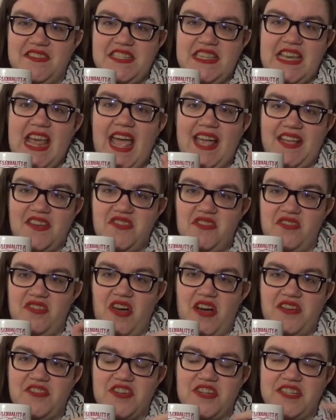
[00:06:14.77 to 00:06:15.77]

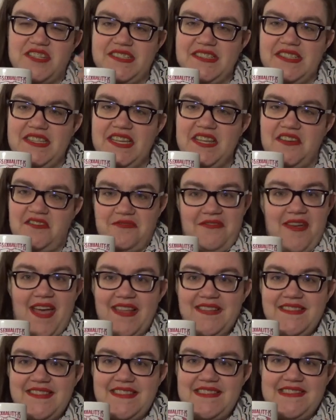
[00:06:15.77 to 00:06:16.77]
technologically
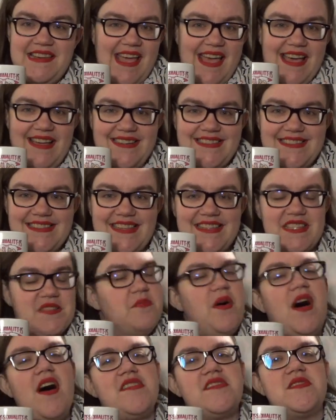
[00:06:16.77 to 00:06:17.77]
advanced-esque as
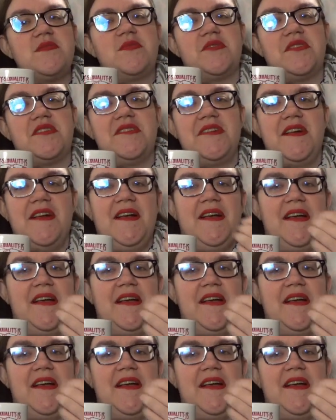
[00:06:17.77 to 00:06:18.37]
possible